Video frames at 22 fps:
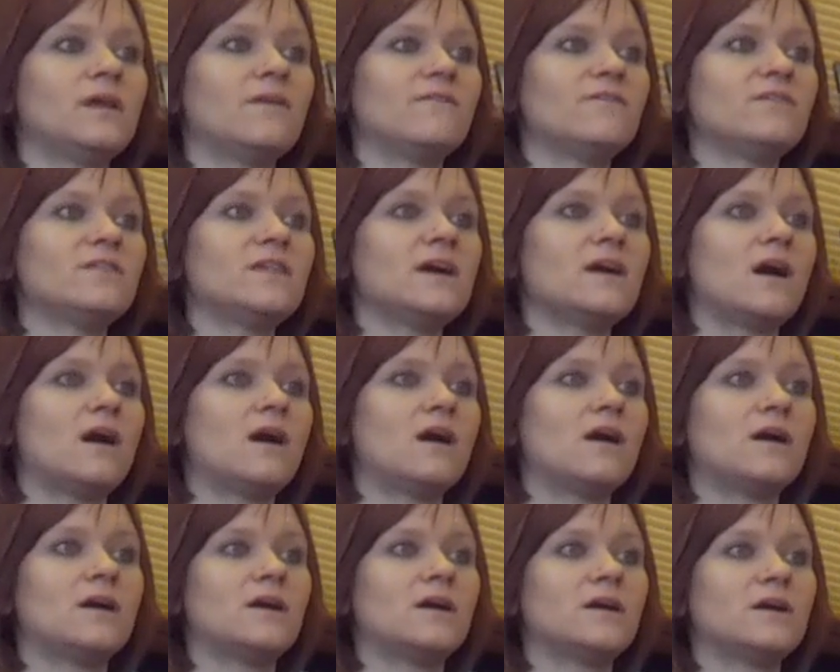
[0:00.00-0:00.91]
Whatever they
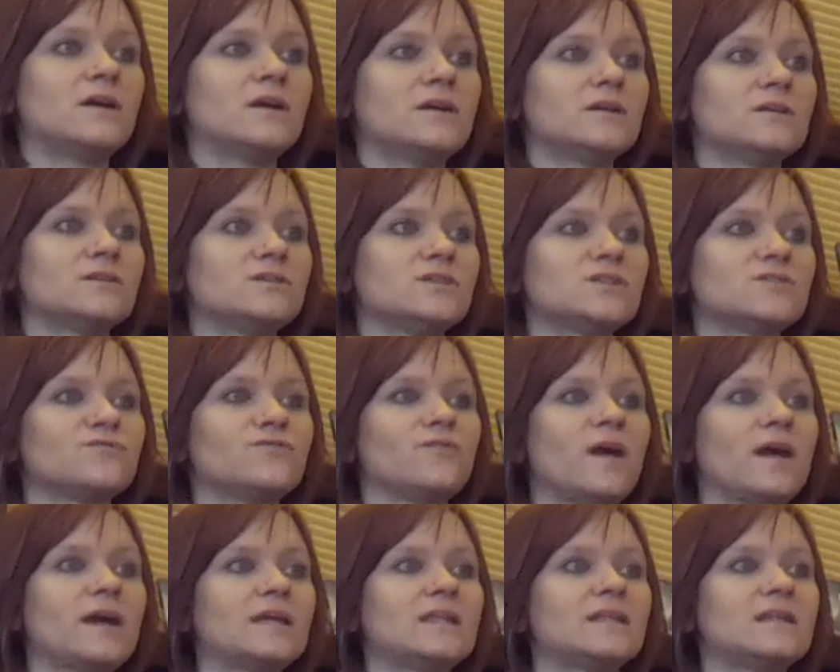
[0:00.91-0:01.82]
are, just
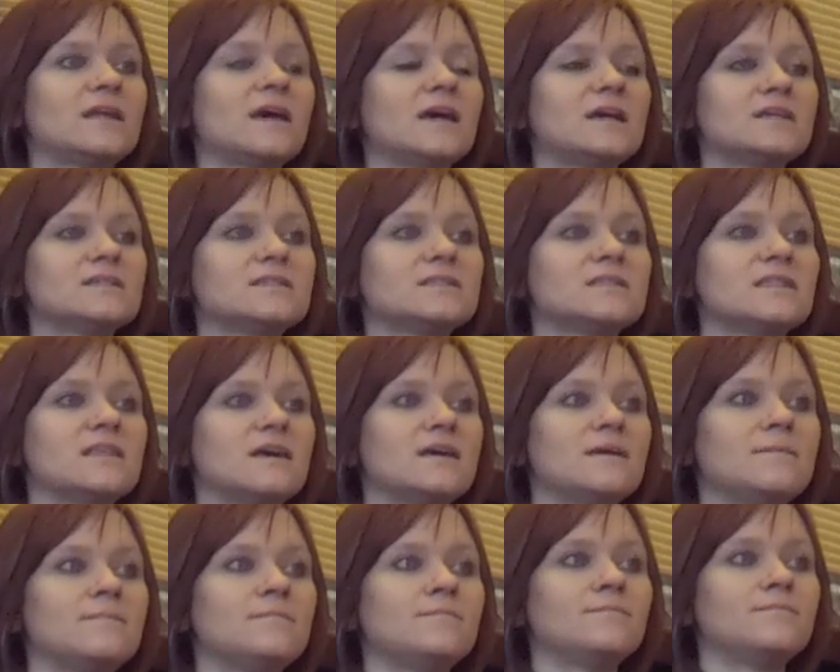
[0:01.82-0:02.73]
recognize
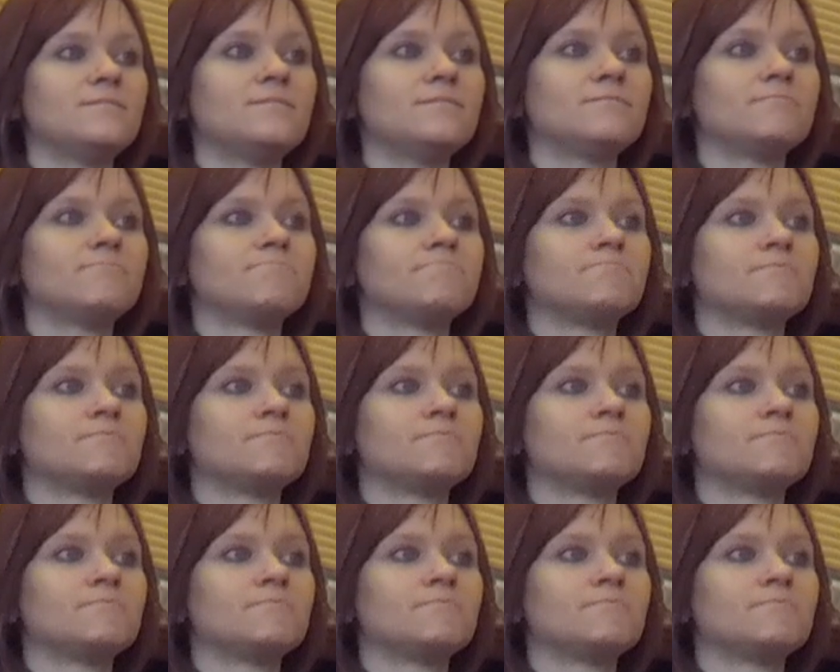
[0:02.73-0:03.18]
them